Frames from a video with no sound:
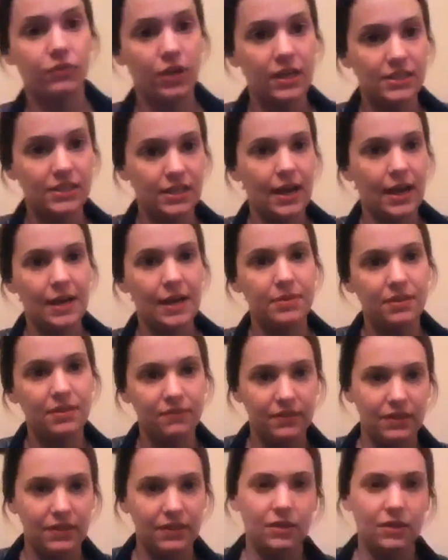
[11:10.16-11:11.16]
high PV
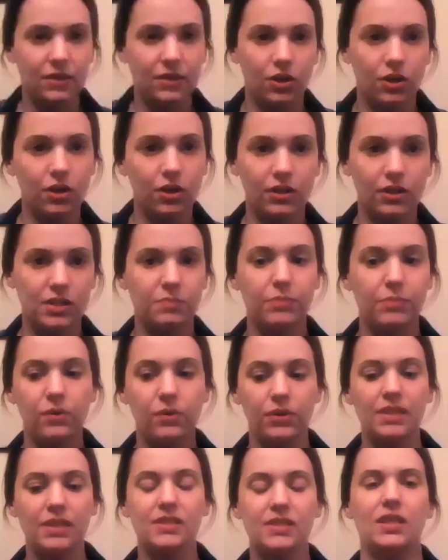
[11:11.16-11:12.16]
to earn this bonus,
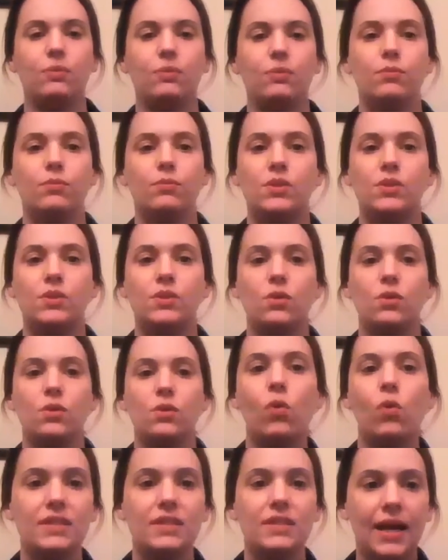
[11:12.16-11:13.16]
and it was a
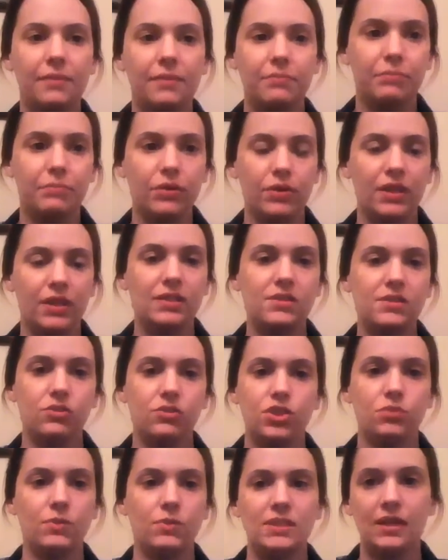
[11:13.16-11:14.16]
one-time bonus. So she
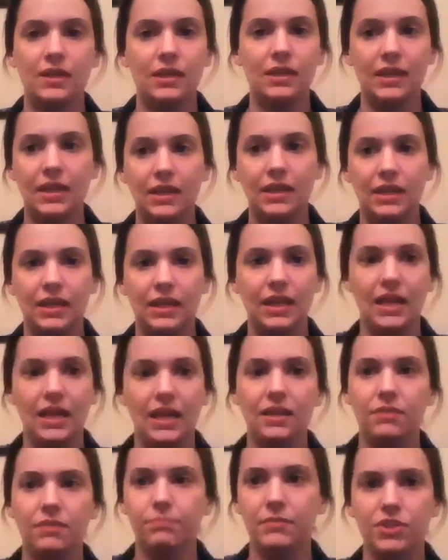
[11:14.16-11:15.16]
wasn't going to get it again.
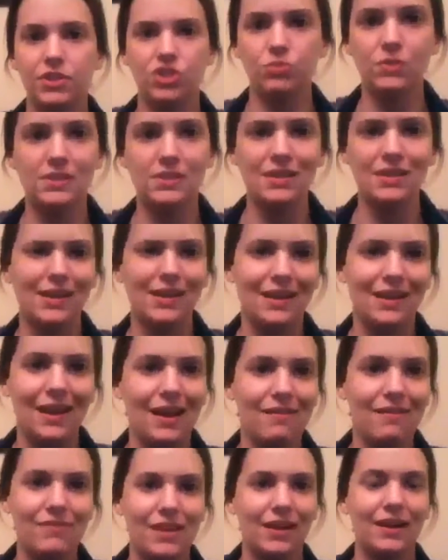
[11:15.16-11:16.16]
And she was not going to
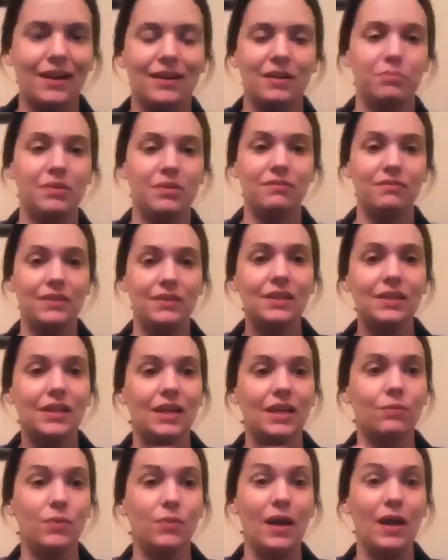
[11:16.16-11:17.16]
have that kind of PV
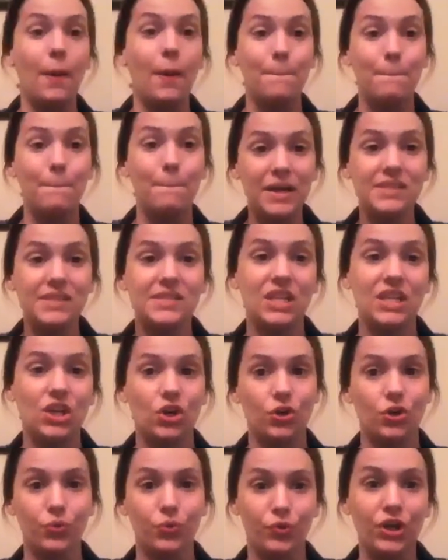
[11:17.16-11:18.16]
again without busting
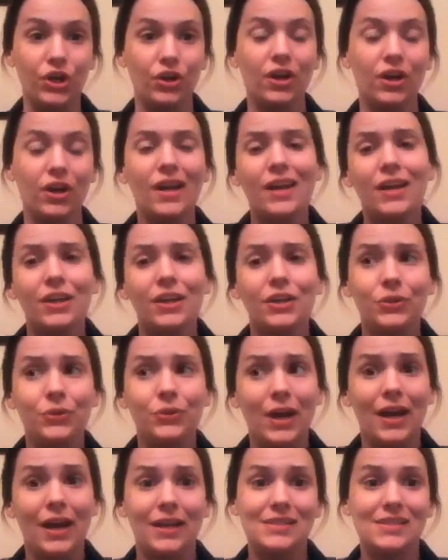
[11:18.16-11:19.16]
her rear. You
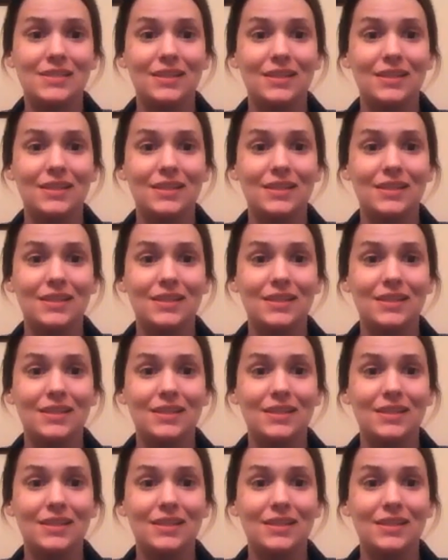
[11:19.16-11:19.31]
guys,